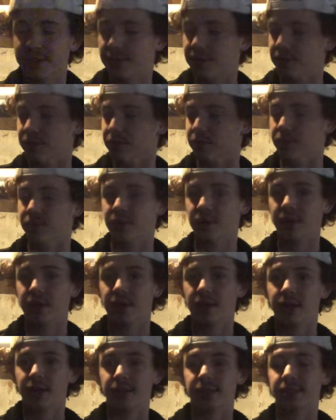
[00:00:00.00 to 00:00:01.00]
to
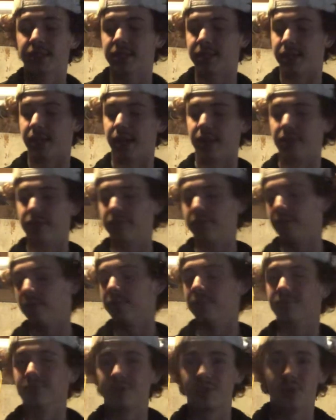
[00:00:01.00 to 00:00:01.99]
stand
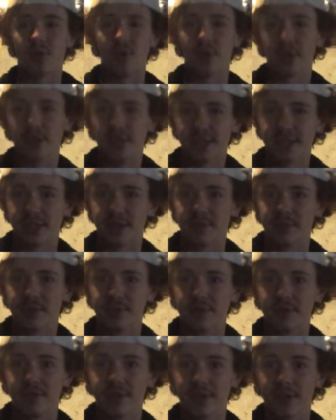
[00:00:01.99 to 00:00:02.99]
from 20 something
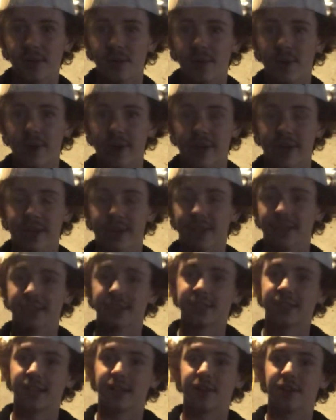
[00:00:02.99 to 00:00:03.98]
feet away and
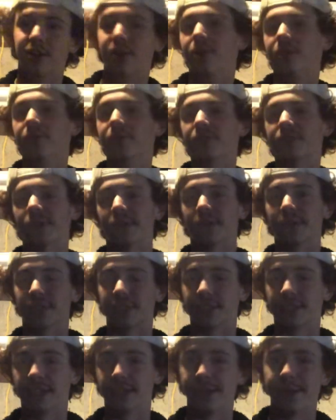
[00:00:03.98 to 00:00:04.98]
set it off if someone's
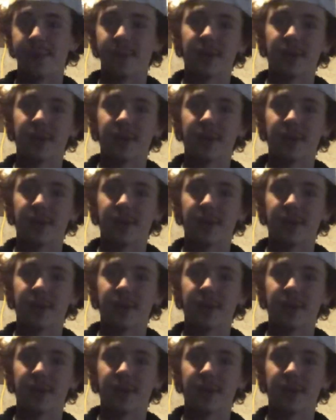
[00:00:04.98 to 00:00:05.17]
leaning on my